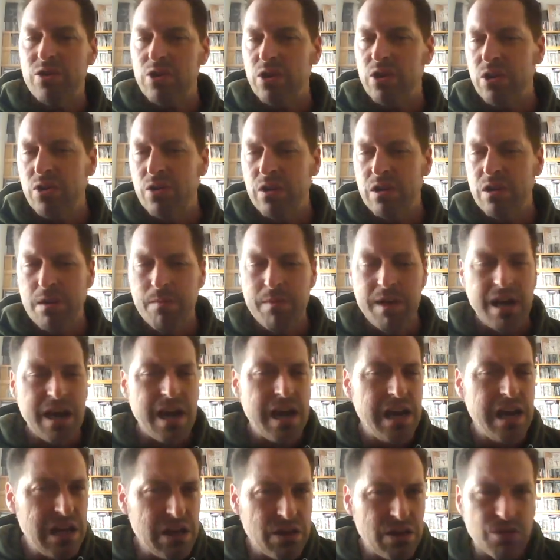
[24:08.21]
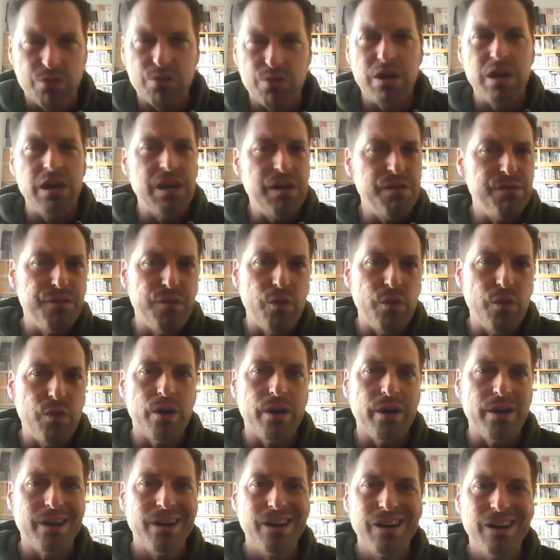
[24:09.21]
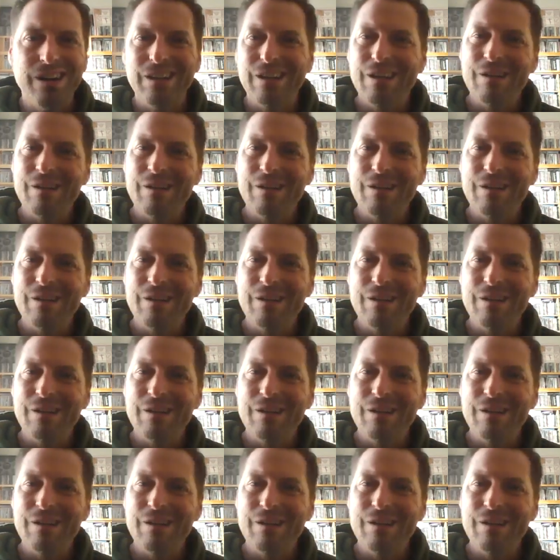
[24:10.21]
hearing them in 83, 84,